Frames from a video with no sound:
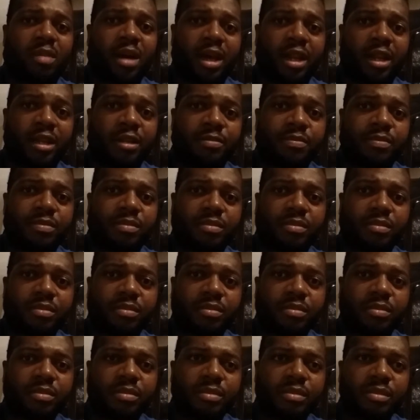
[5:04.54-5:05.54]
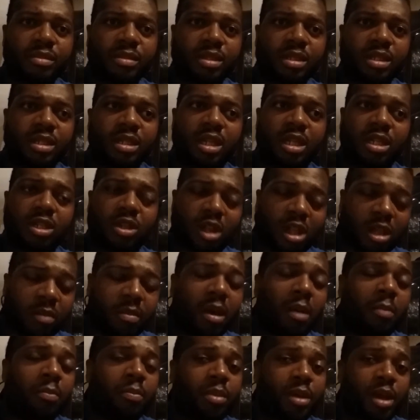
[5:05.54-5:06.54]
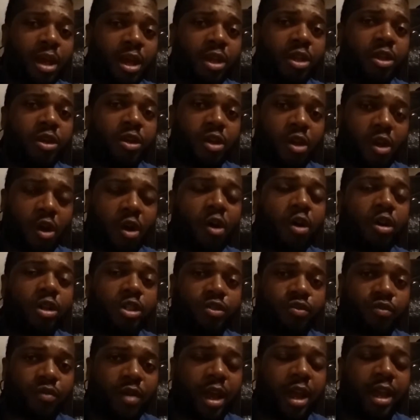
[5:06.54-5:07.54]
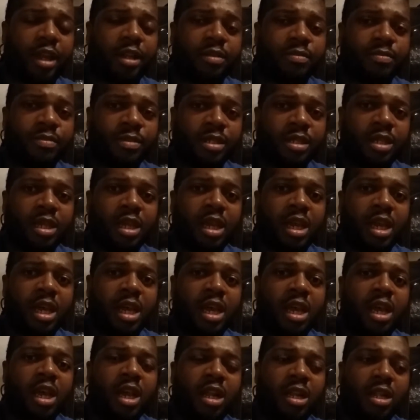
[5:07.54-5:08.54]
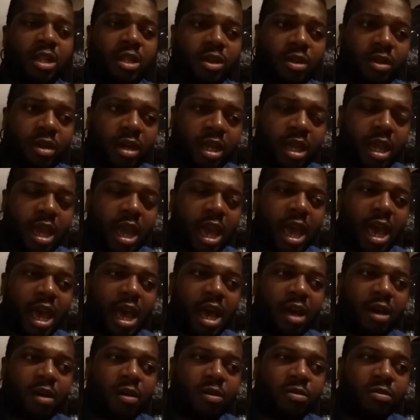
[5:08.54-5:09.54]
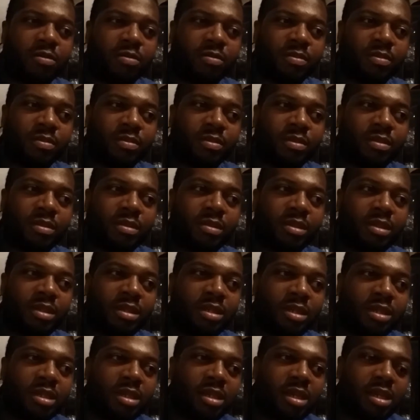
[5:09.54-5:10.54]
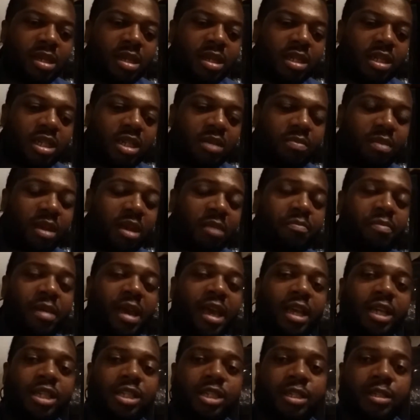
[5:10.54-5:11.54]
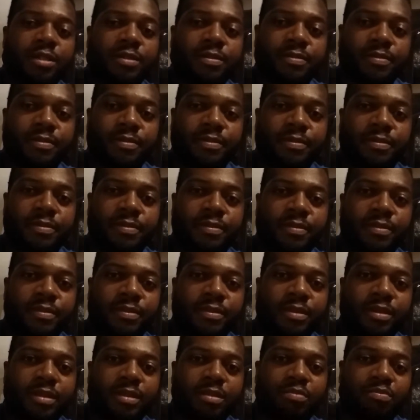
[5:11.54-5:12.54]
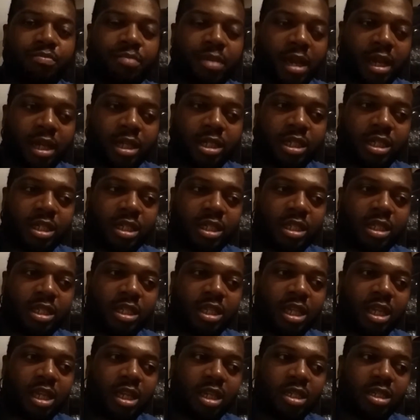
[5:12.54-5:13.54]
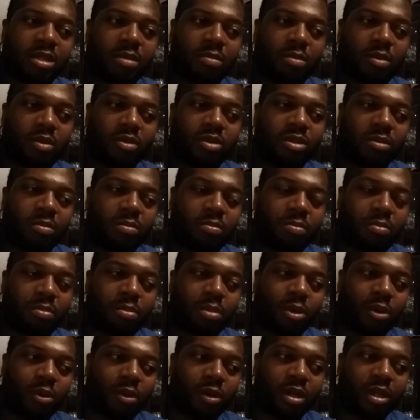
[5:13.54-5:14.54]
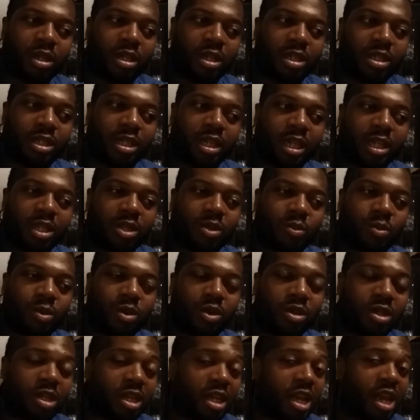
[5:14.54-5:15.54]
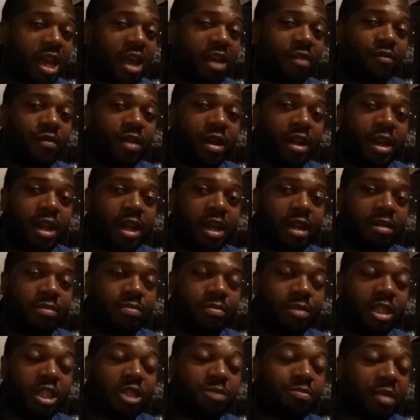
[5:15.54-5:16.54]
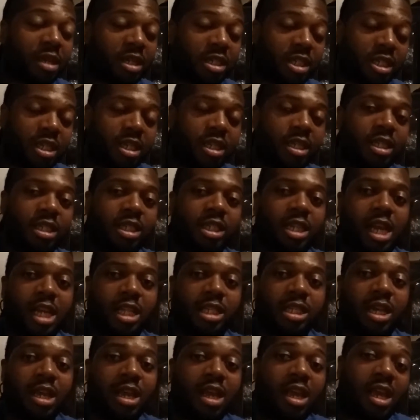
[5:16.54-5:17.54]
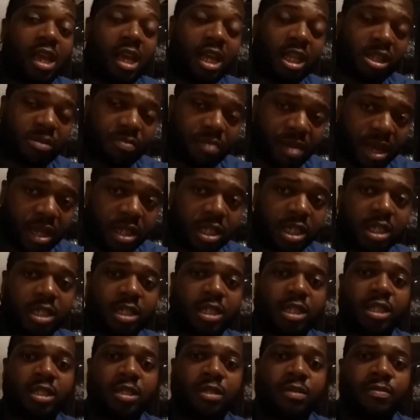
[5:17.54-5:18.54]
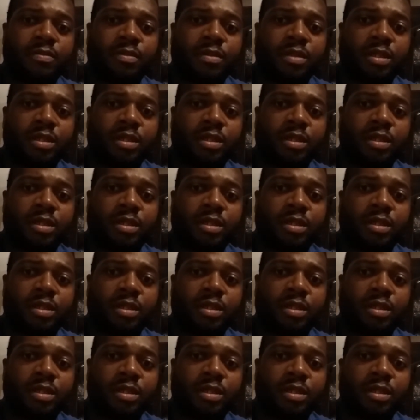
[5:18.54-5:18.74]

about it. It's all about playing your cards right and learning how to be patient. Patience is the most important thing the world can have right now, especially in the States. It's patience.